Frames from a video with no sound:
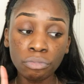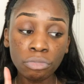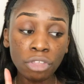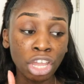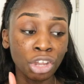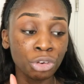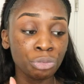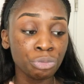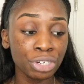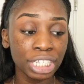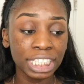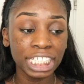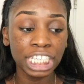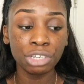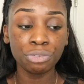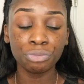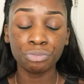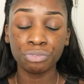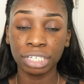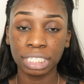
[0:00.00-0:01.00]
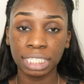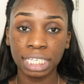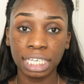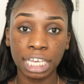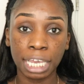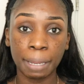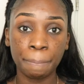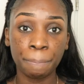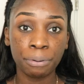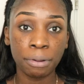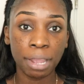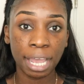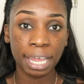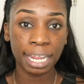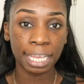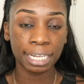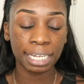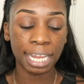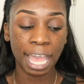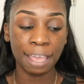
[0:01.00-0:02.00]
a really really good
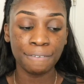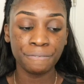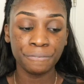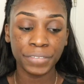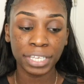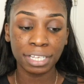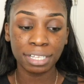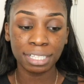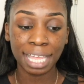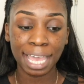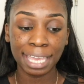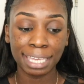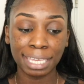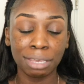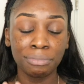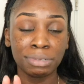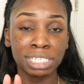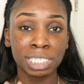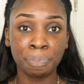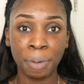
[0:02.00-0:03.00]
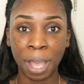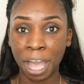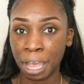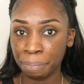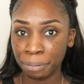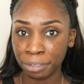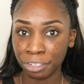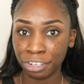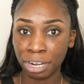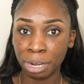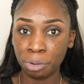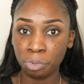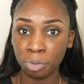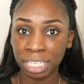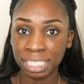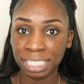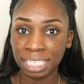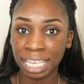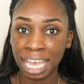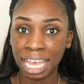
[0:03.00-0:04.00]
product i feel like it was popular at
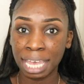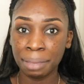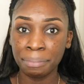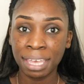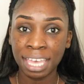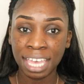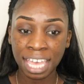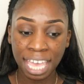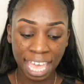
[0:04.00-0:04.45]
one time